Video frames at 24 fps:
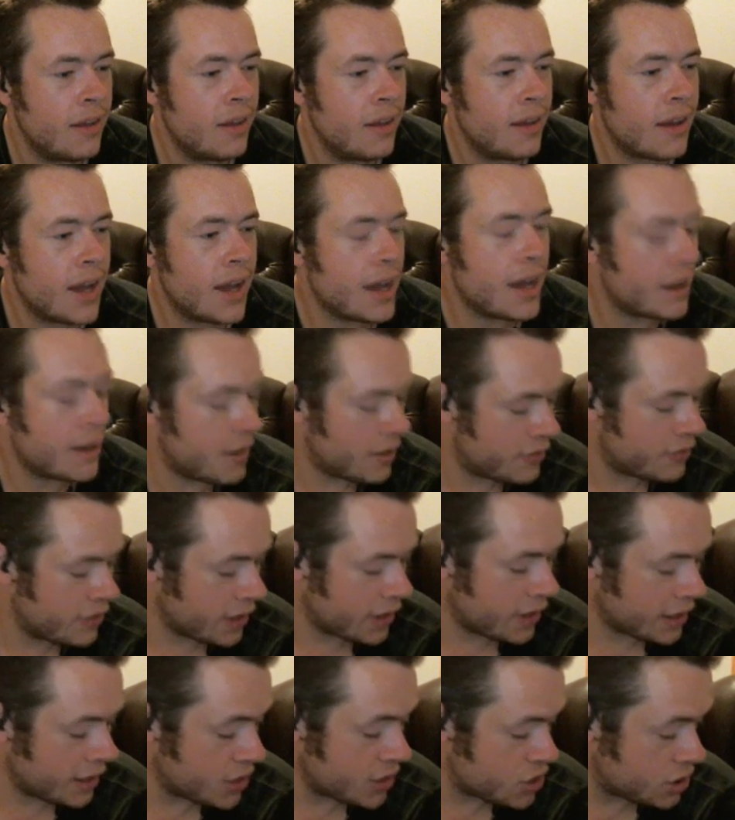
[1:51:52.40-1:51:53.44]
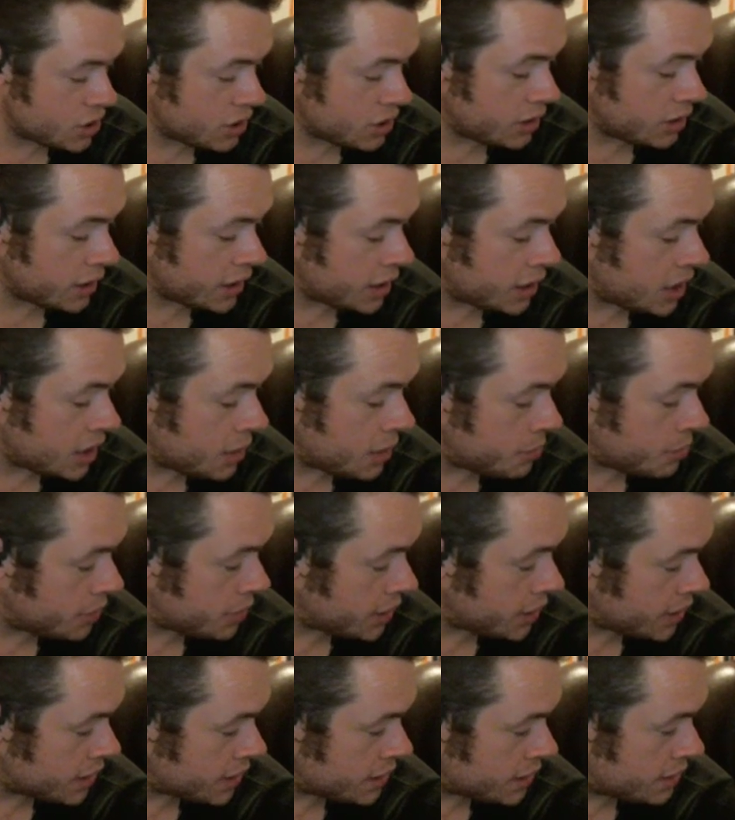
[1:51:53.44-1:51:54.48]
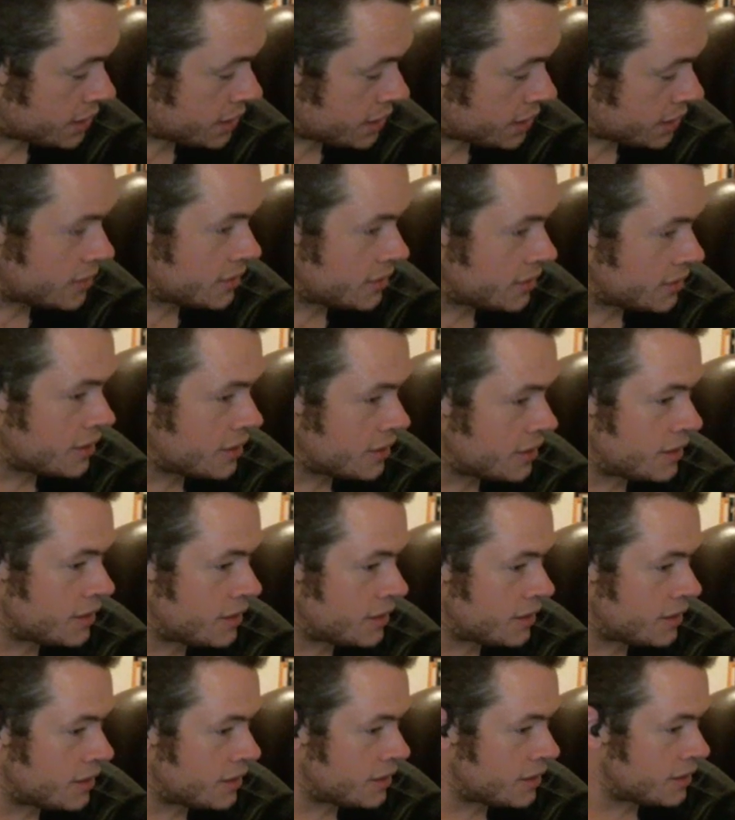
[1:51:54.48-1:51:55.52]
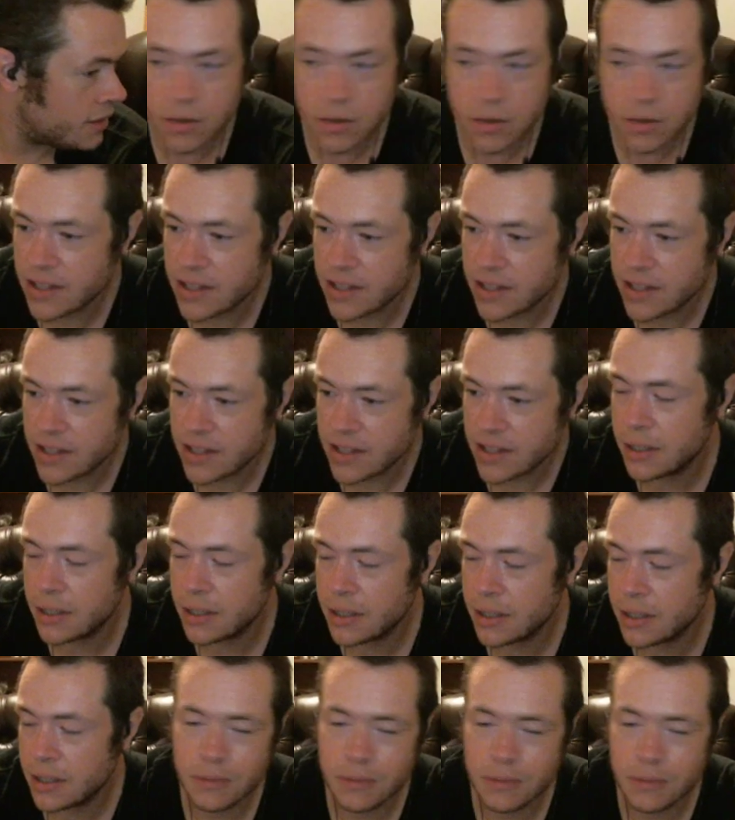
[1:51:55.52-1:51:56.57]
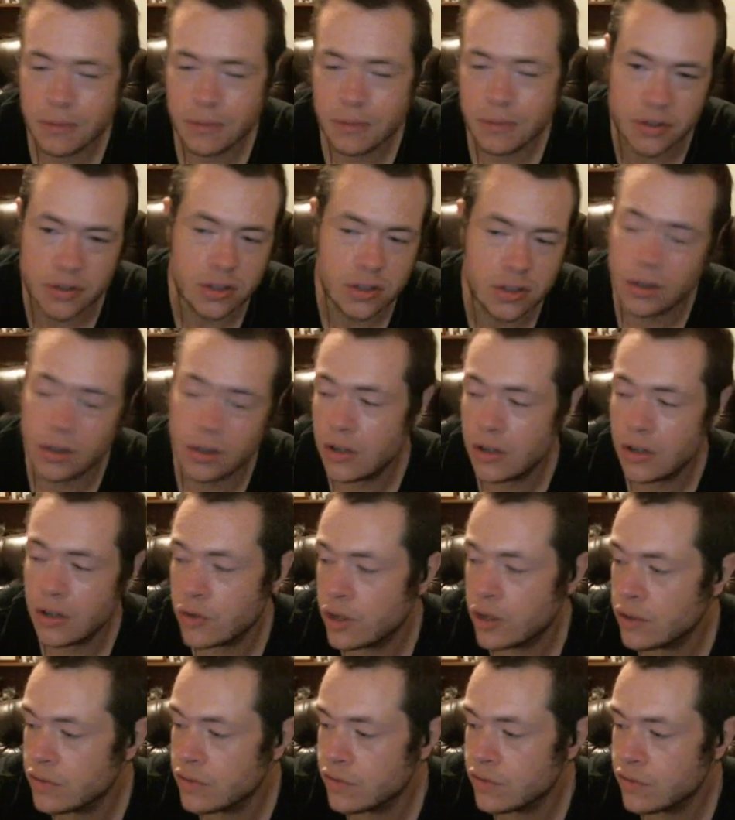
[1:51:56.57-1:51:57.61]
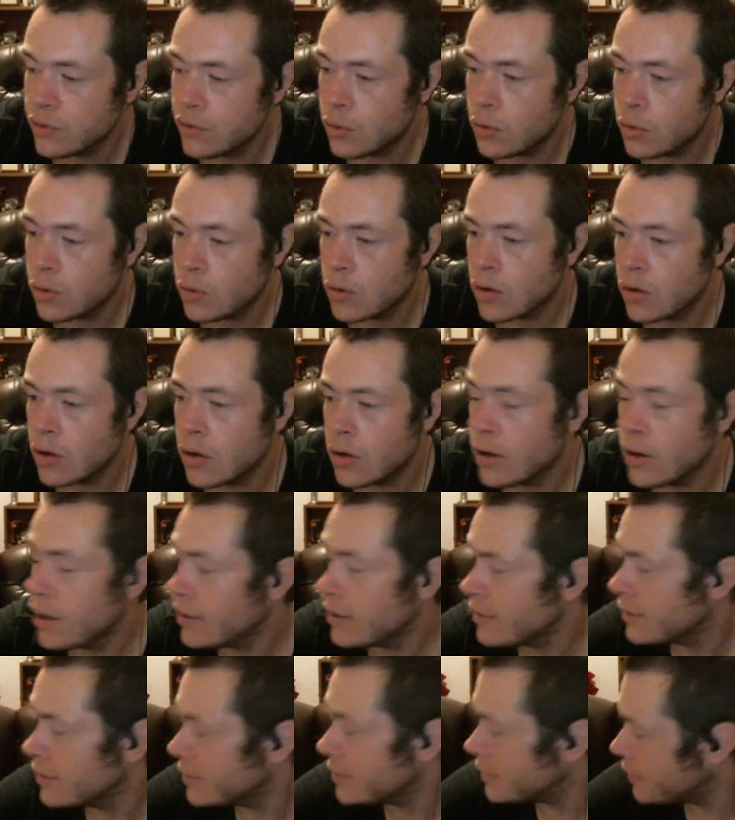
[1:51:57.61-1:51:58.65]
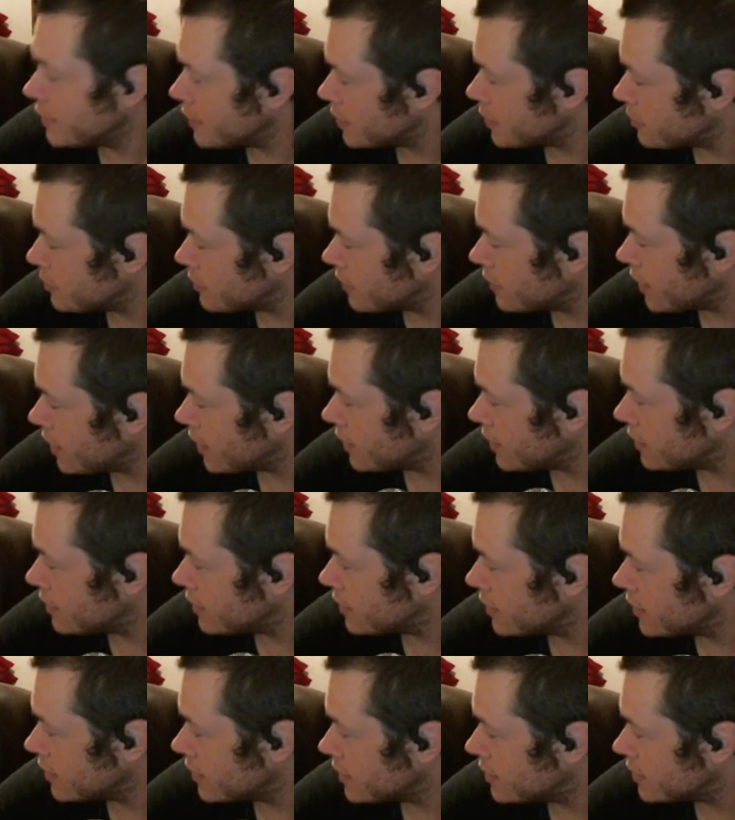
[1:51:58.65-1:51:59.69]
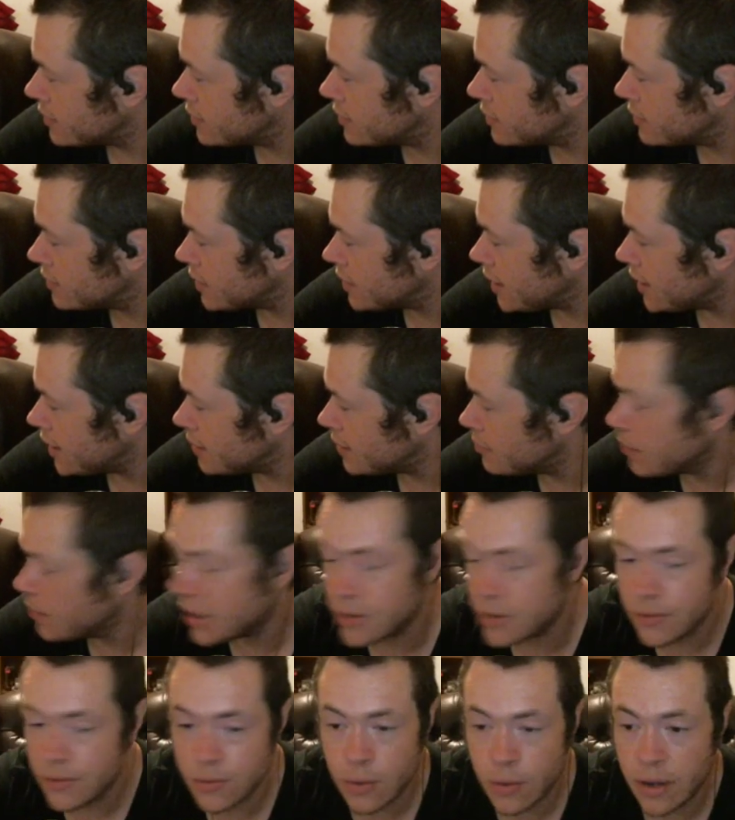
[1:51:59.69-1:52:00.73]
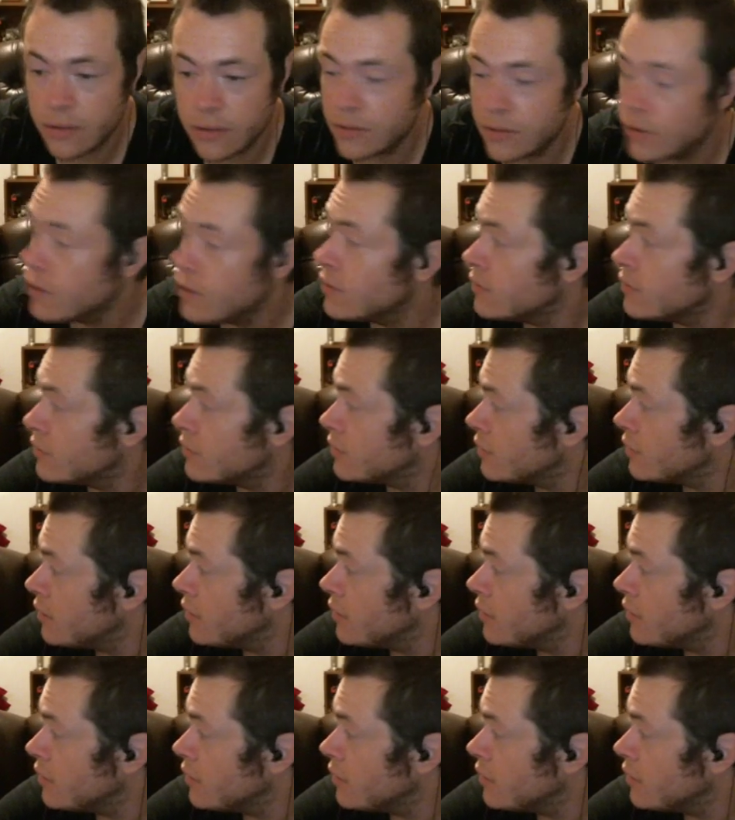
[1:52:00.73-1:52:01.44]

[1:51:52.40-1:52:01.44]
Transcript: I don't know. I feel like I should clean up. Like, well, most of that's not the big deal. There's a bunch of laundry on the floor. You know what I'm saying? Like, God, my dresser is